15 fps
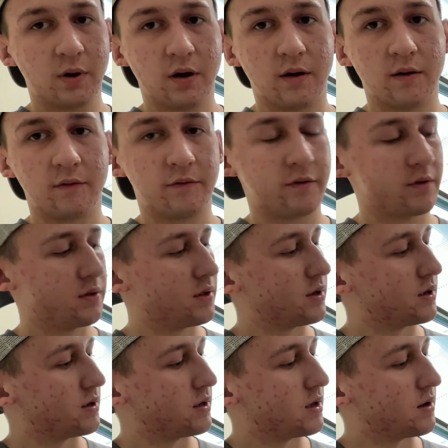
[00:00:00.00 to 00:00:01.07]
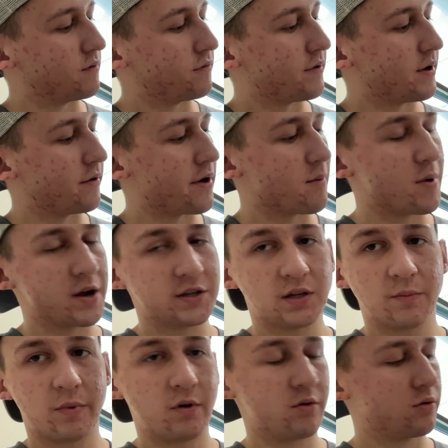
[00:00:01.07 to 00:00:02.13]
of the inferior
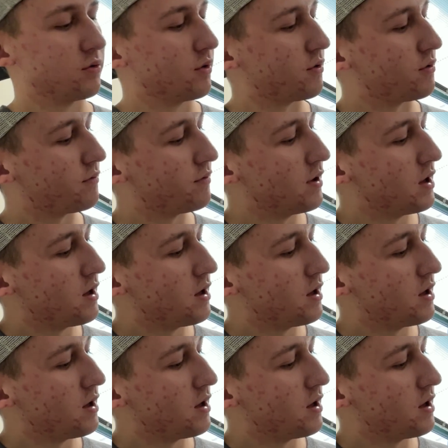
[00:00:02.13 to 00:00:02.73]
bicipital groove,